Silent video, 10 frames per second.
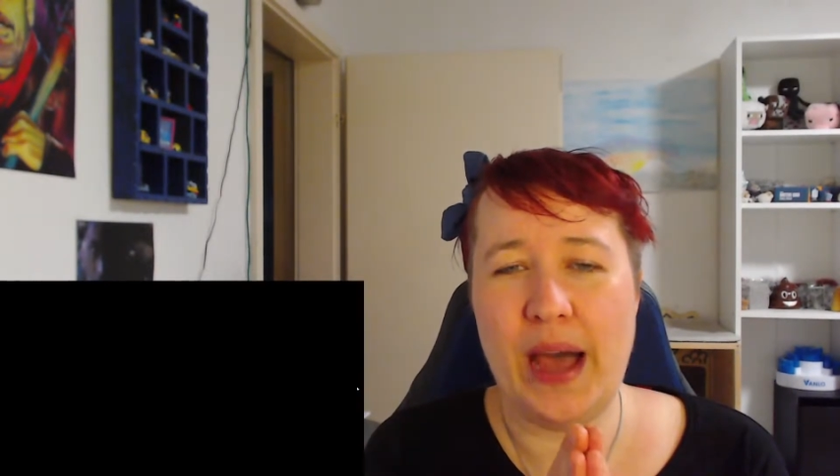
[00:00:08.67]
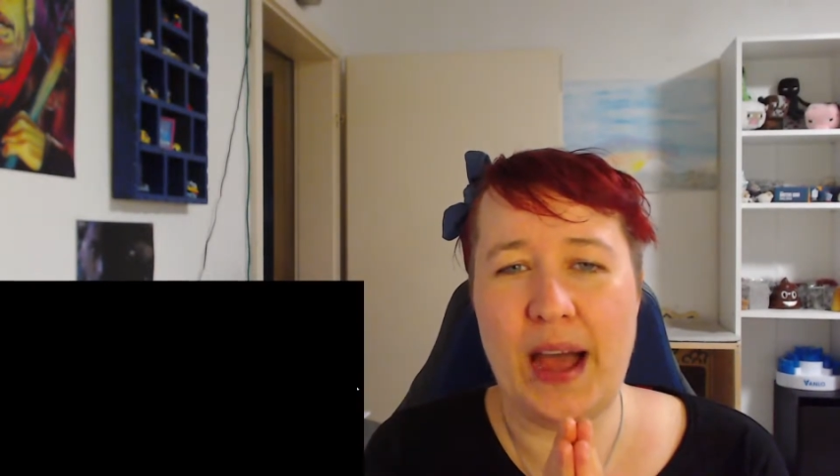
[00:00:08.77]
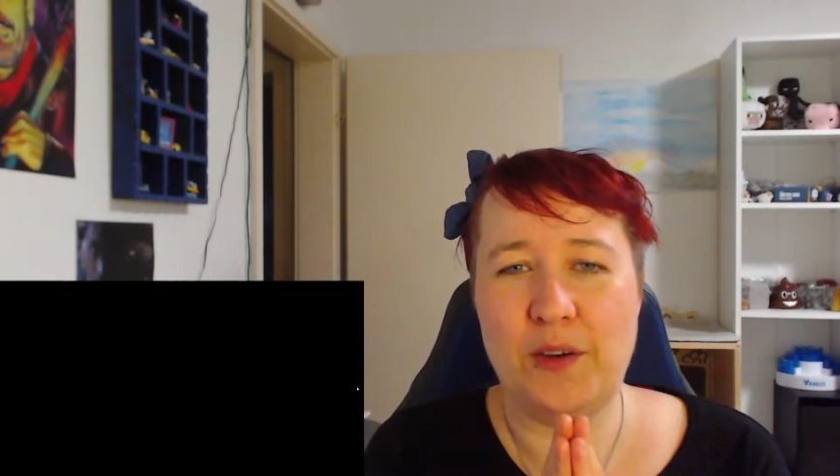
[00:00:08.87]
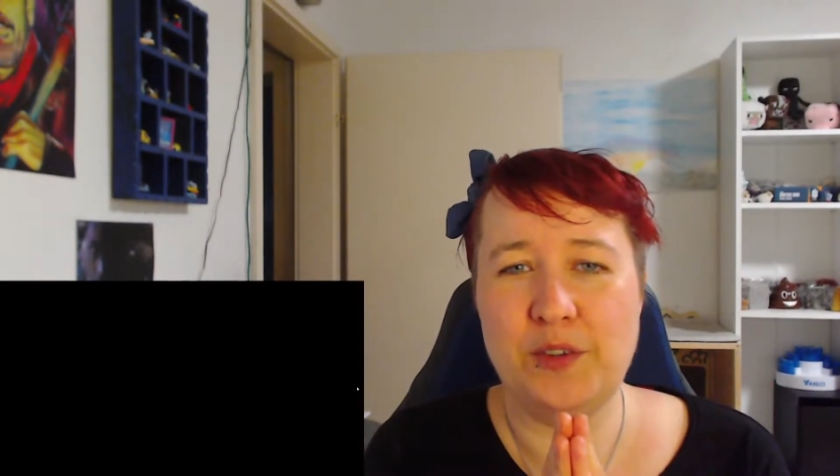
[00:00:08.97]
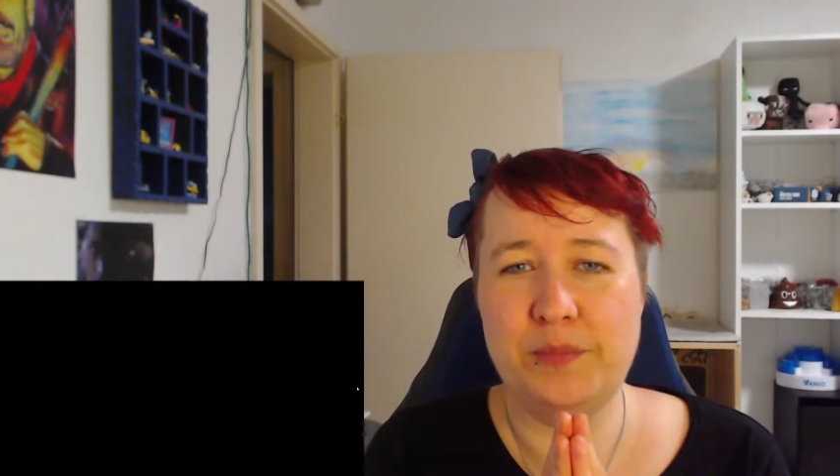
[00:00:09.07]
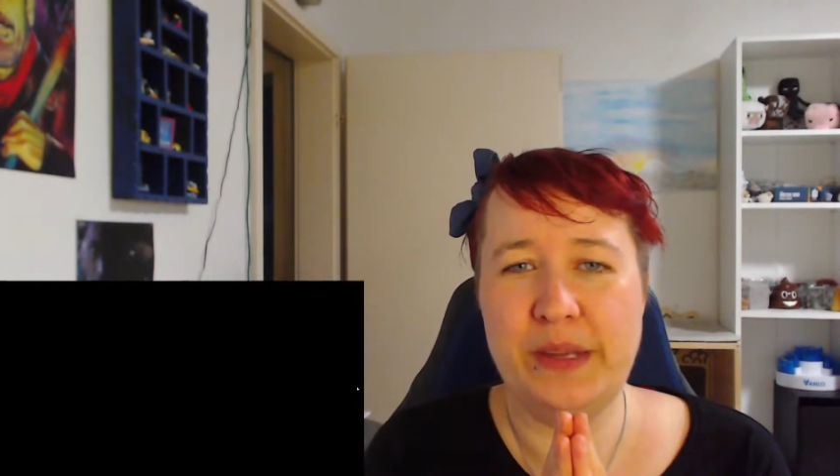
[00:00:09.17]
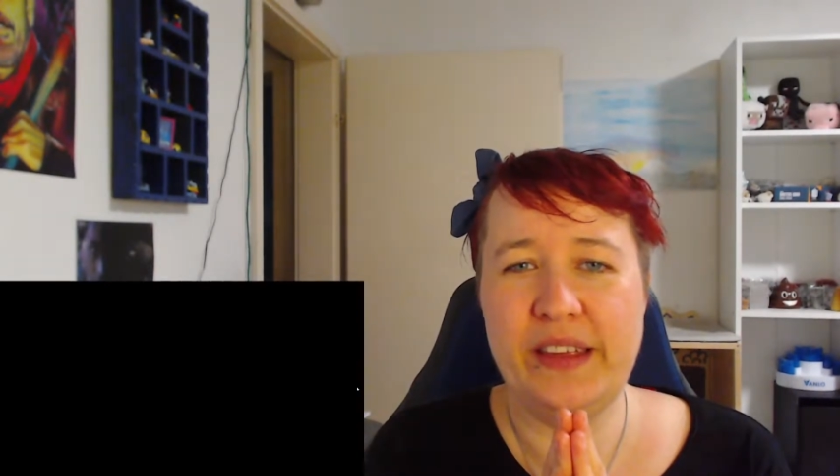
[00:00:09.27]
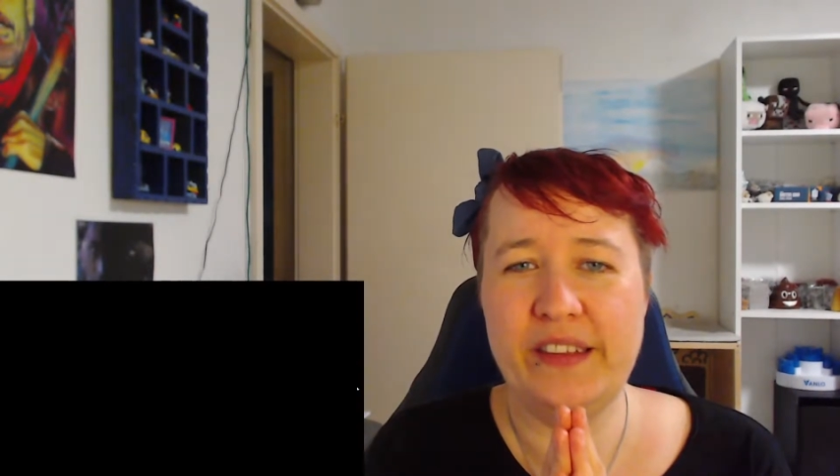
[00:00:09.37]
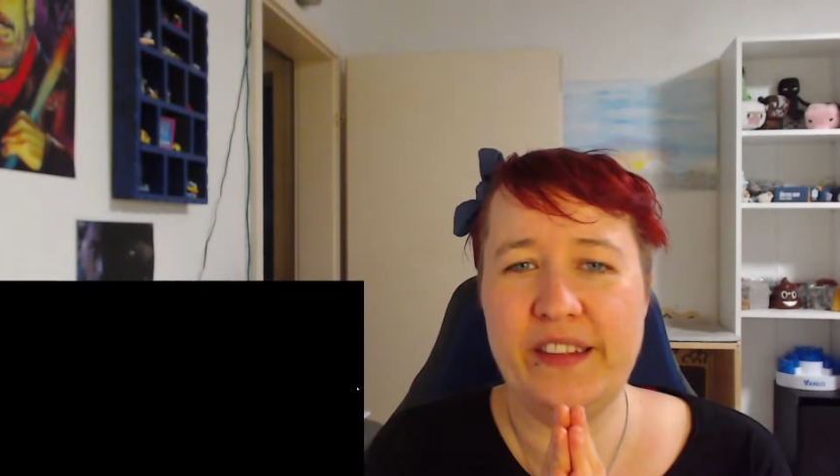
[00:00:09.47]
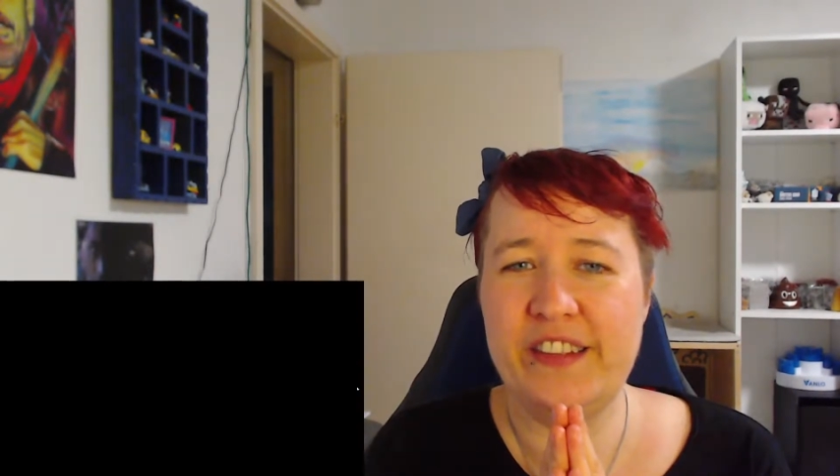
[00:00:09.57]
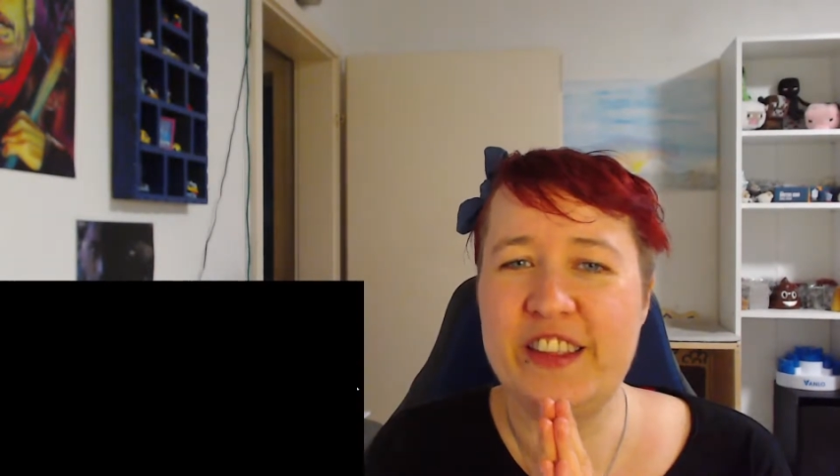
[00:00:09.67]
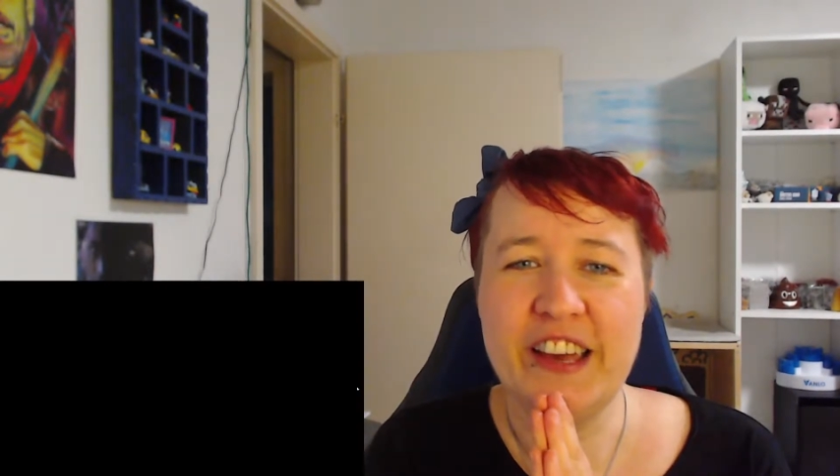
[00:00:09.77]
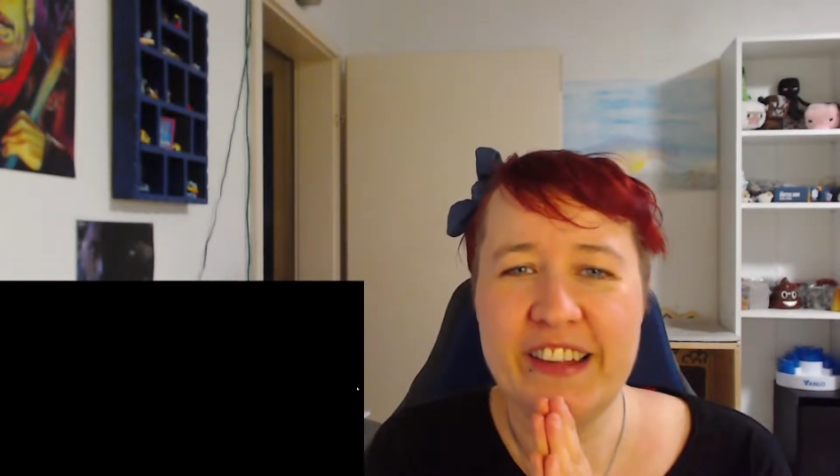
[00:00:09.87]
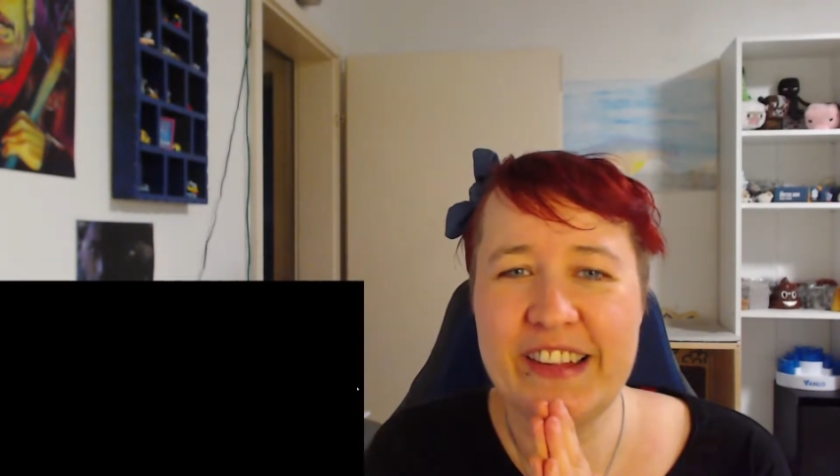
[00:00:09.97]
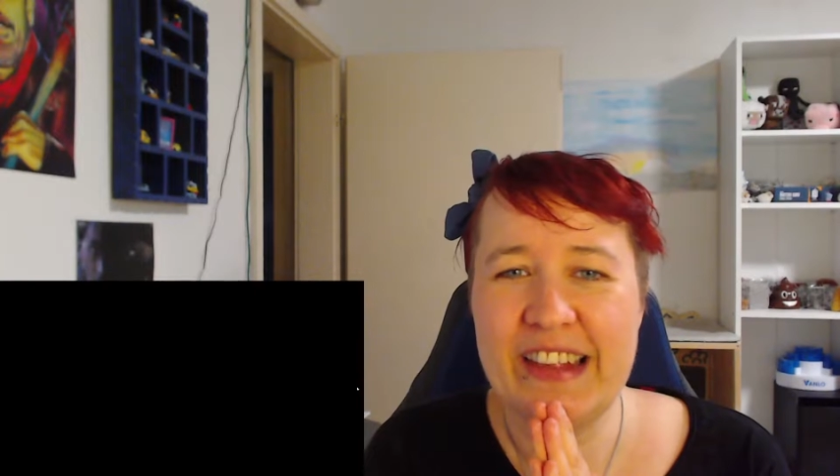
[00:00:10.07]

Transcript: out because just